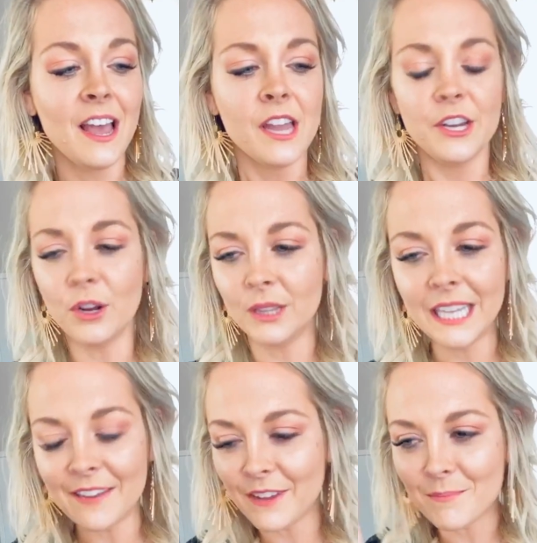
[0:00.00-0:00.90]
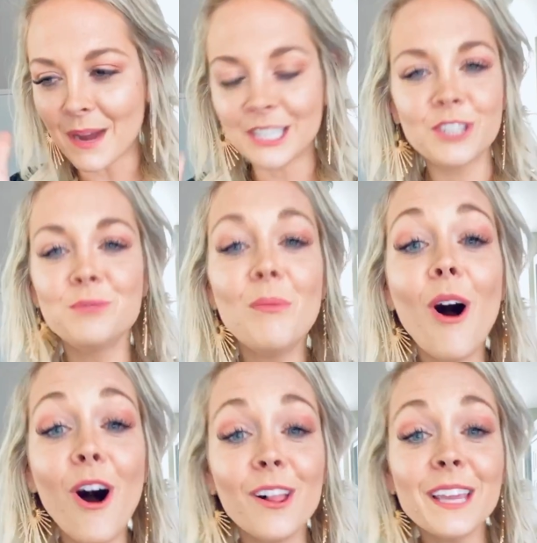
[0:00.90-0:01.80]
leaving my
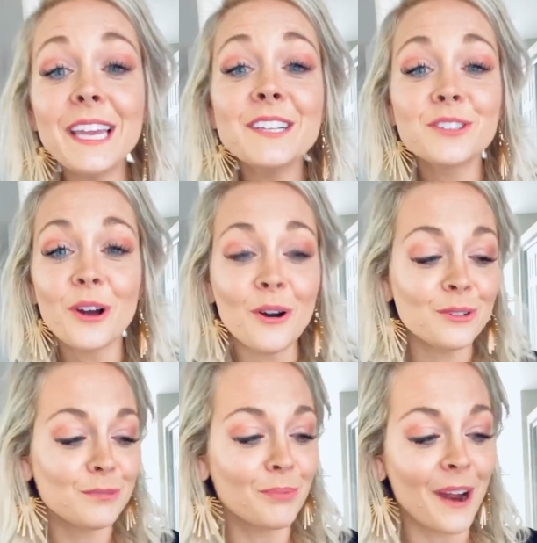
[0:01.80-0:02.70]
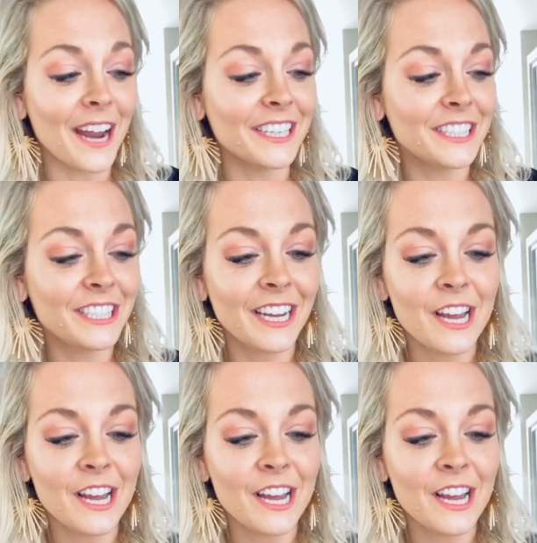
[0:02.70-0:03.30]
small East Coast branch